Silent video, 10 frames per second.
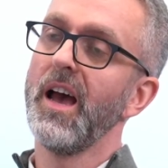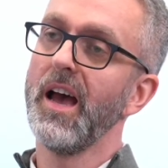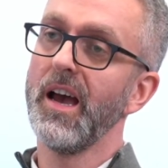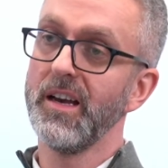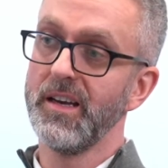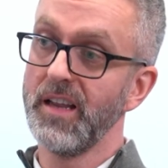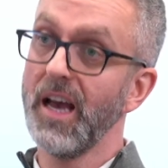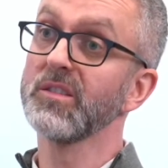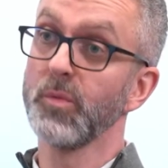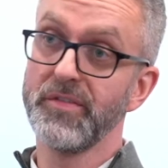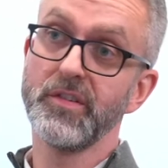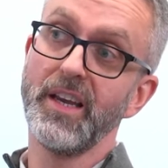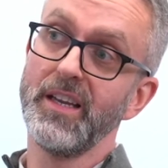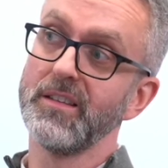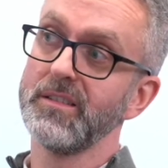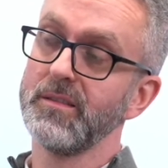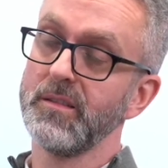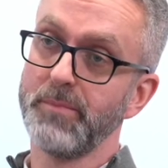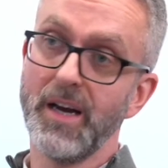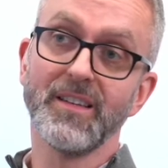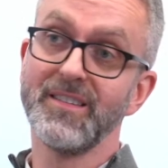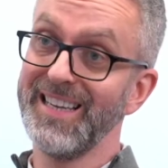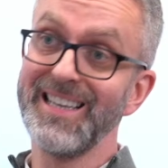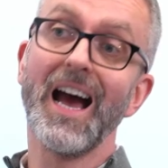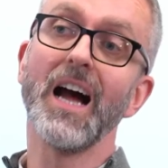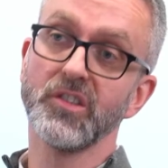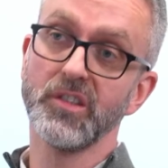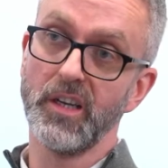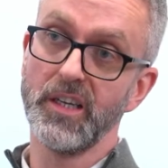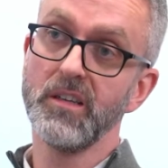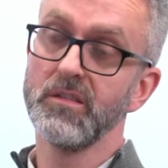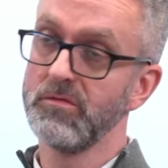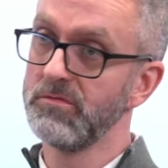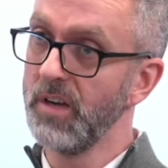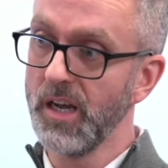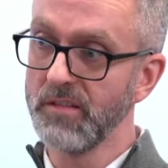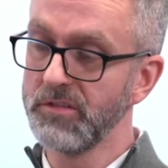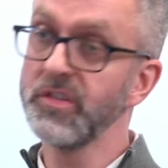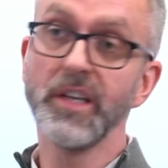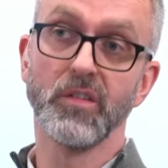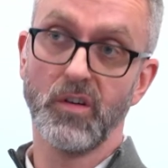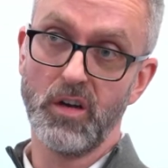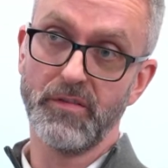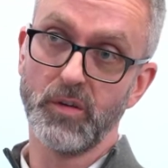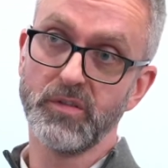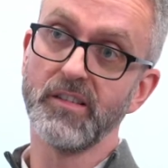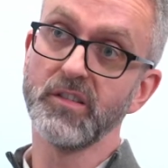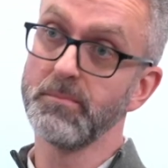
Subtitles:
and as we've seen, Biden didn't actually rescind all of those tariffs.